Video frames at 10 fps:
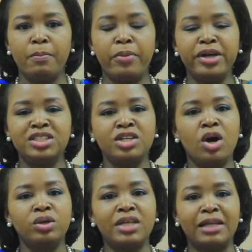pointing
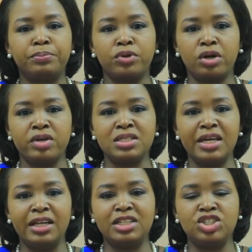out that progress
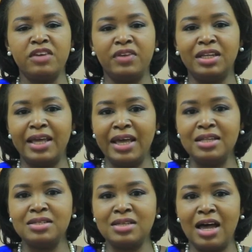in achieving
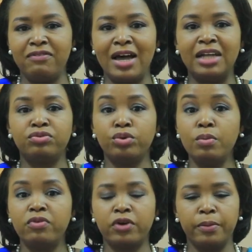gains have had
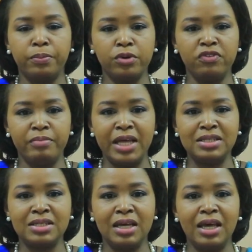room for
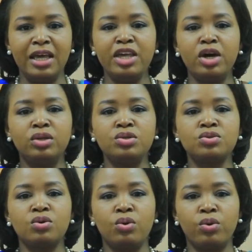improvement. He
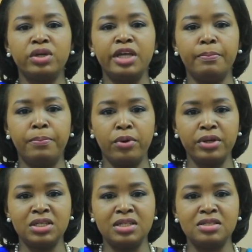underscored the
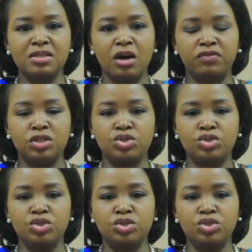importance of the